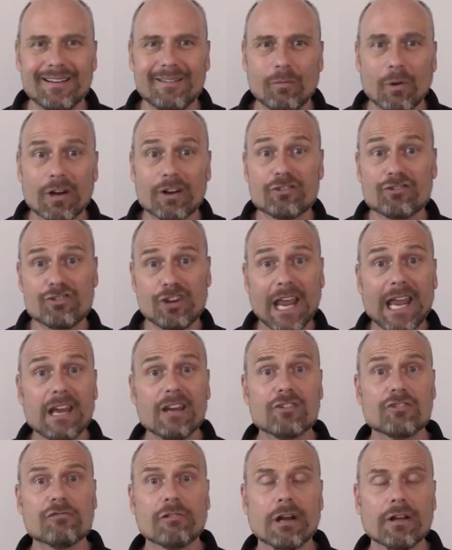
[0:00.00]
what has
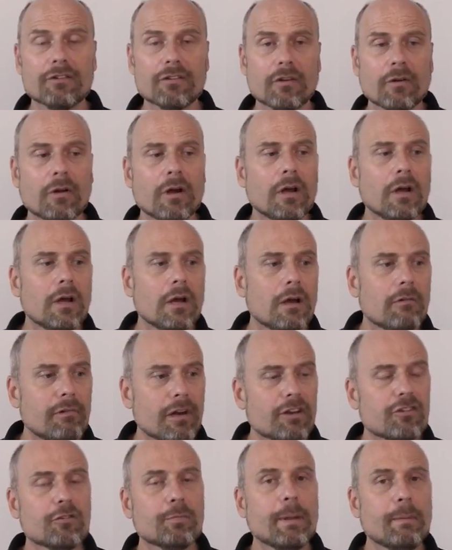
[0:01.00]
changed, right? So
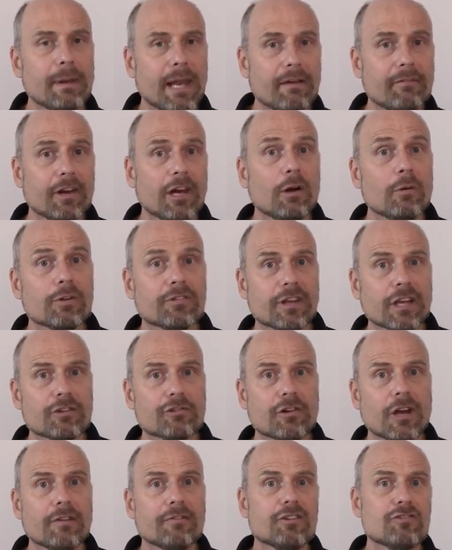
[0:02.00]
religious people have a lower sex
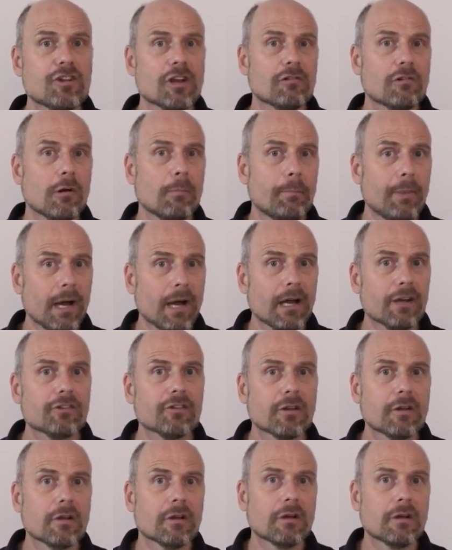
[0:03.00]
drive in general, but